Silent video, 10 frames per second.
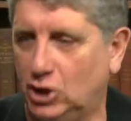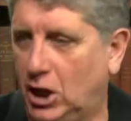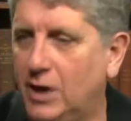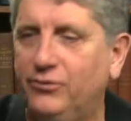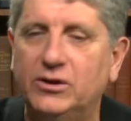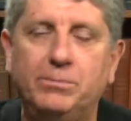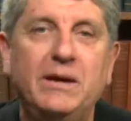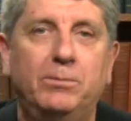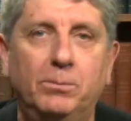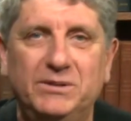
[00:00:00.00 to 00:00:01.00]
offering
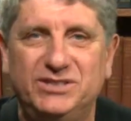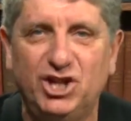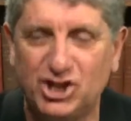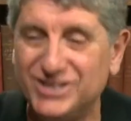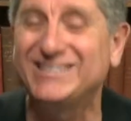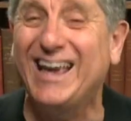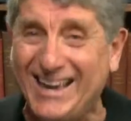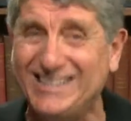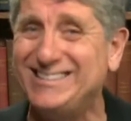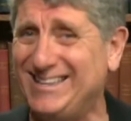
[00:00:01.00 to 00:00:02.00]
people positions
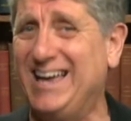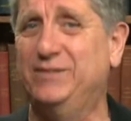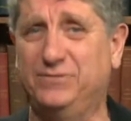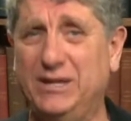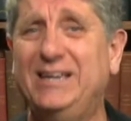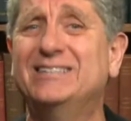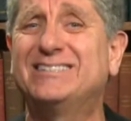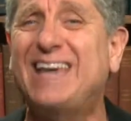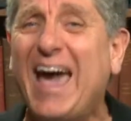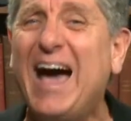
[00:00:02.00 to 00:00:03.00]
inside of Lincoln's
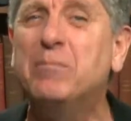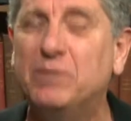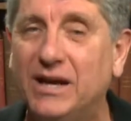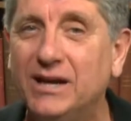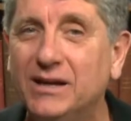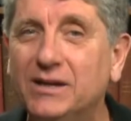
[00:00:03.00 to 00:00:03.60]
cabinet